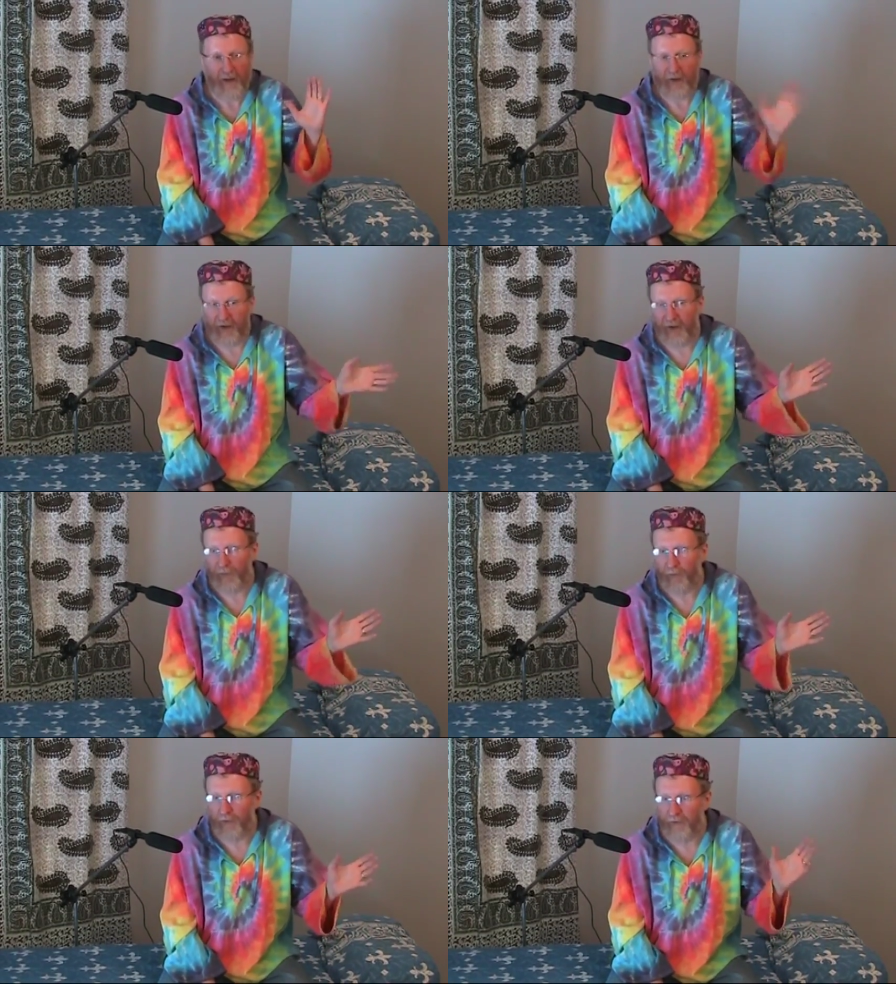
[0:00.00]
They
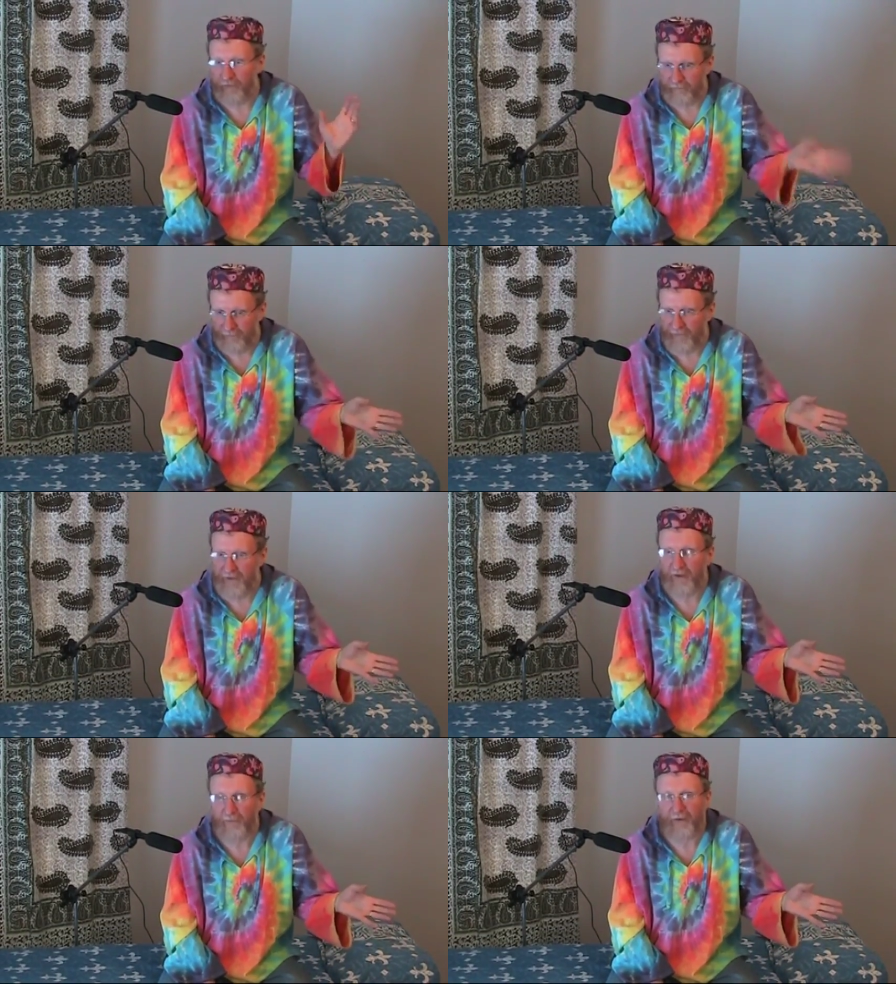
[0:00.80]
were
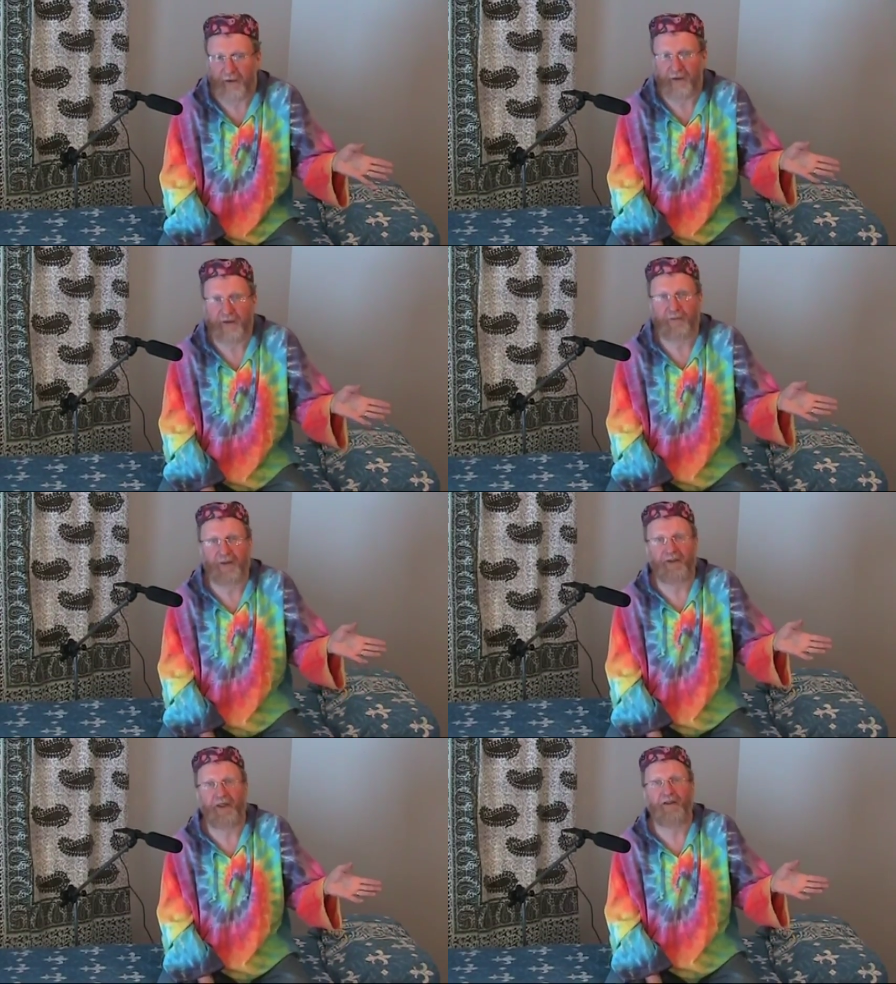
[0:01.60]
physical beings,
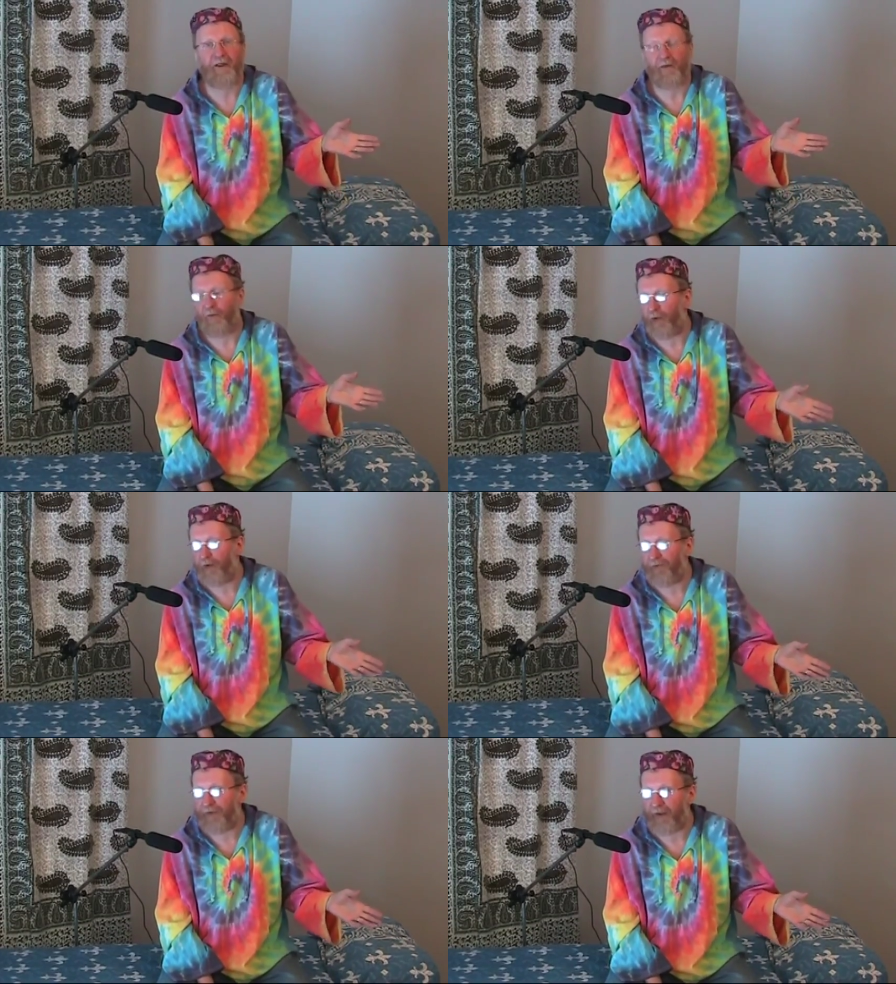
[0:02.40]
but then they
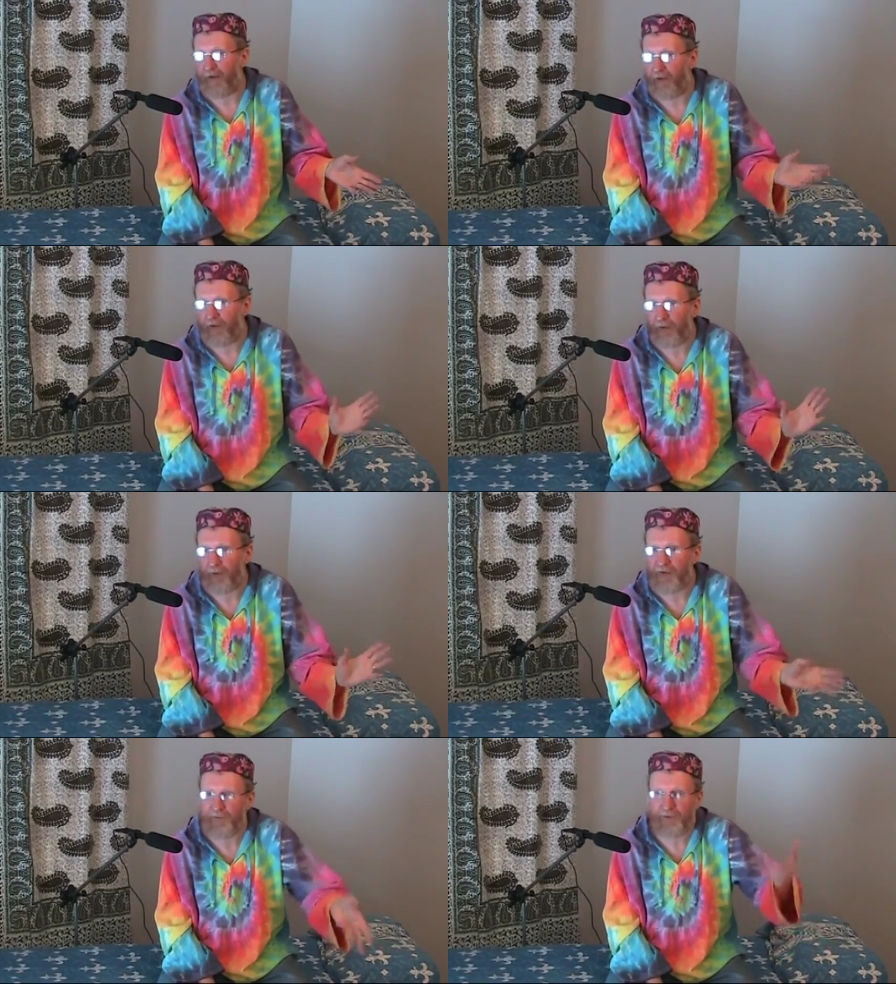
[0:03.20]
evolved into
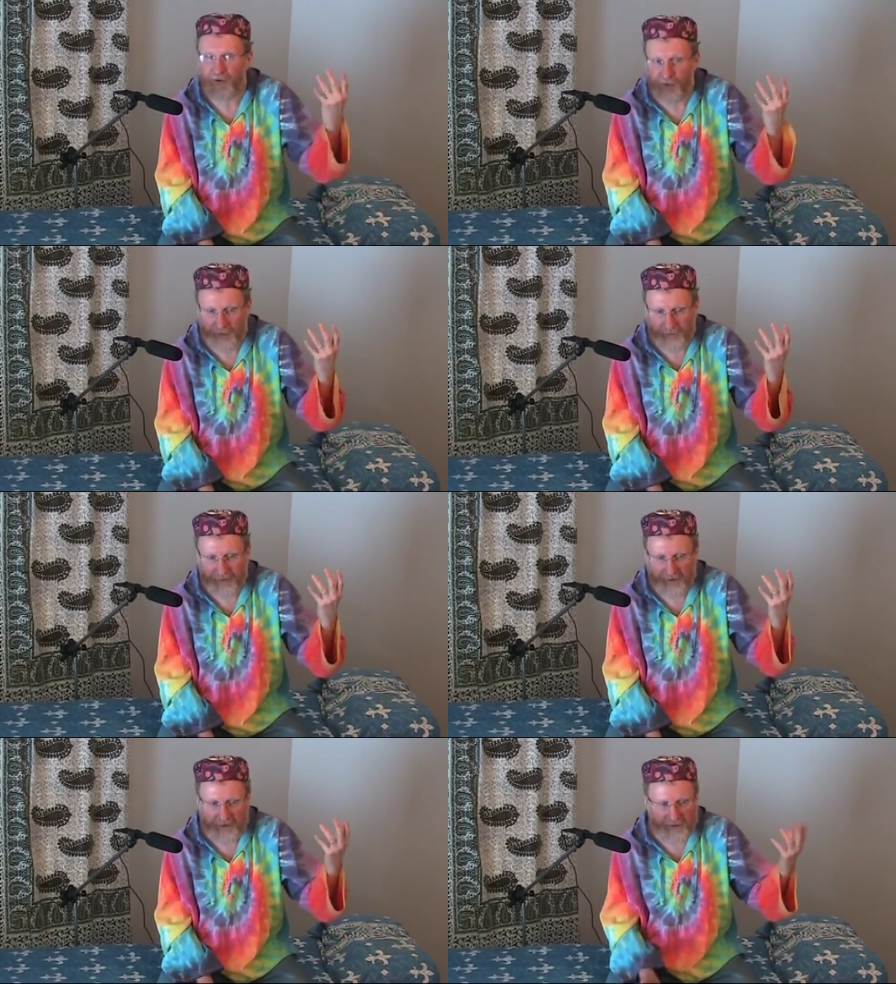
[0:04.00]
spiritual
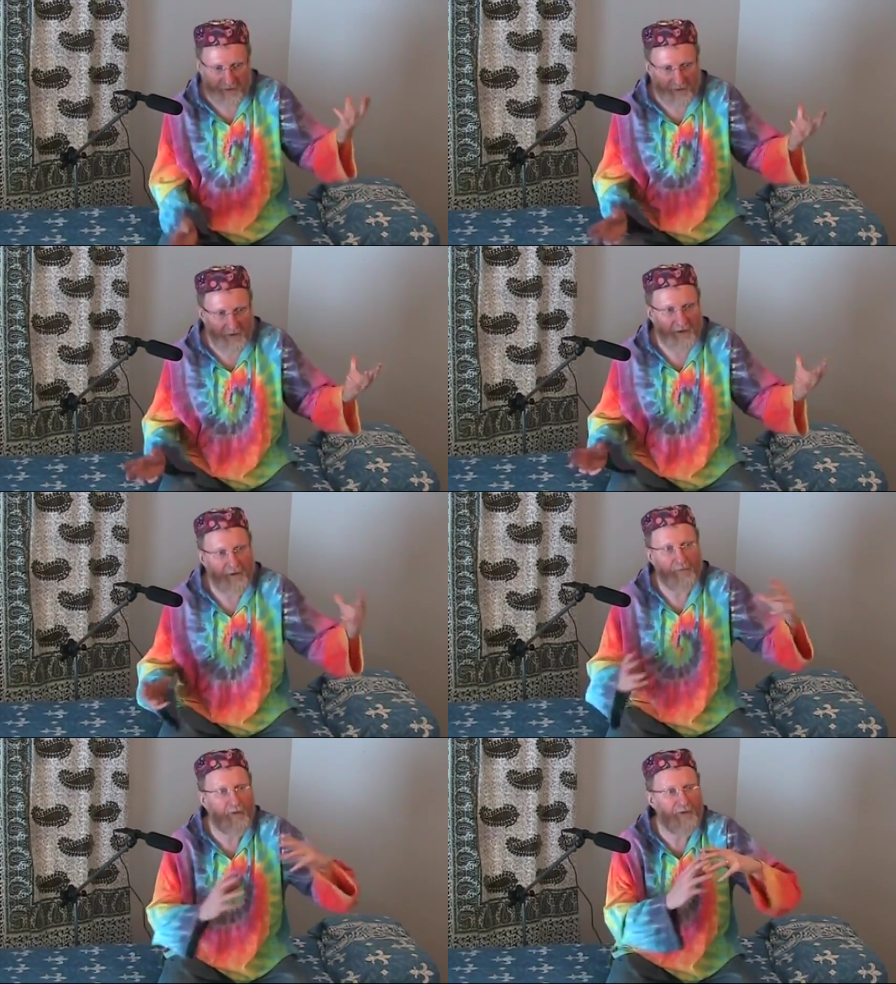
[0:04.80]
beings, and then they
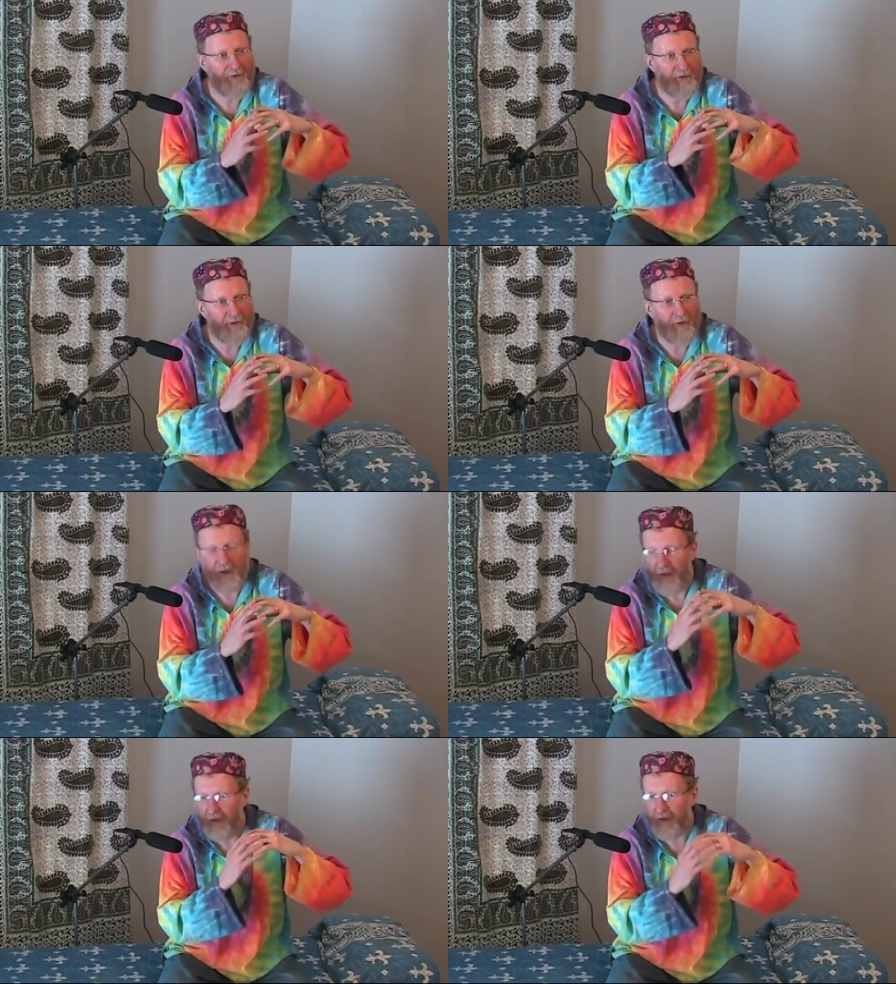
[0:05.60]
evolved into
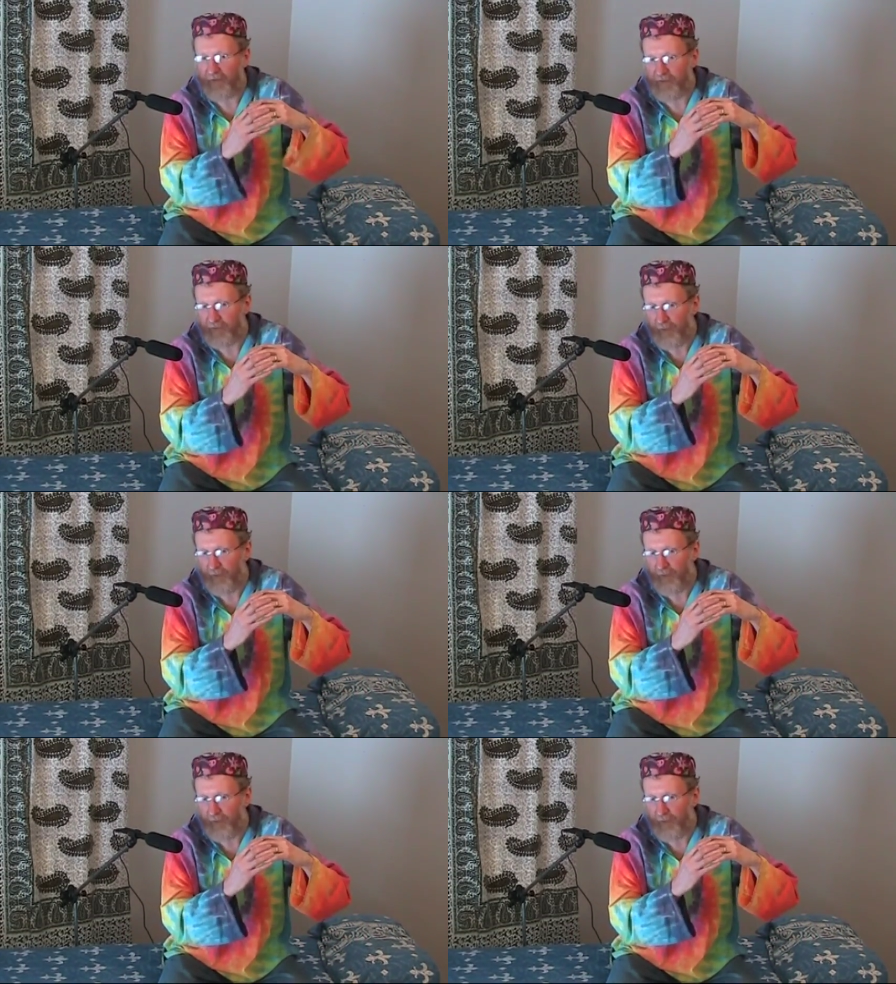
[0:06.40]
collective